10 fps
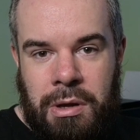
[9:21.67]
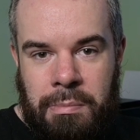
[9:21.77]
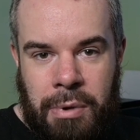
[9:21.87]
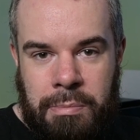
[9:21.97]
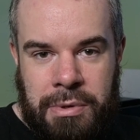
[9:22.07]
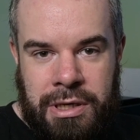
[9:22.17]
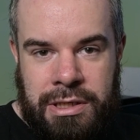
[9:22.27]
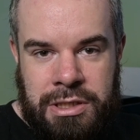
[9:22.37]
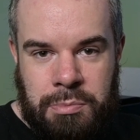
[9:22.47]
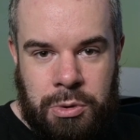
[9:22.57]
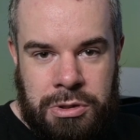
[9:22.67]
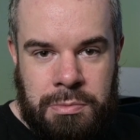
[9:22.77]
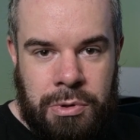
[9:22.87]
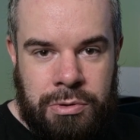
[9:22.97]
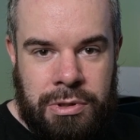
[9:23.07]
pop it into sports
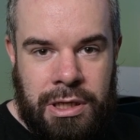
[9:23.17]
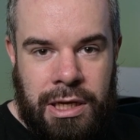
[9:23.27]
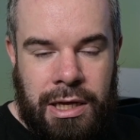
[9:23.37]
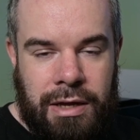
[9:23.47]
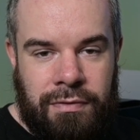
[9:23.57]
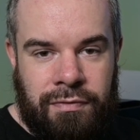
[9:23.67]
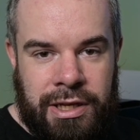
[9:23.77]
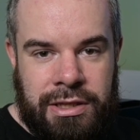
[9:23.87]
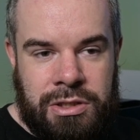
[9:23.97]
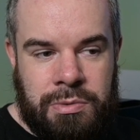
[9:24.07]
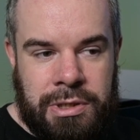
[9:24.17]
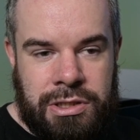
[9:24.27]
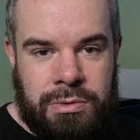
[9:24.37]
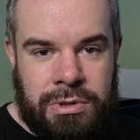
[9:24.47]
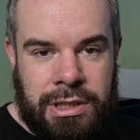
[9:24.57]
mode, flick the switch,
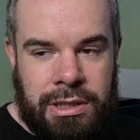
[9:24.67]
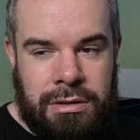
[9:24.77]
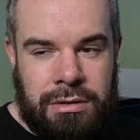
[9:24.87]
and was like,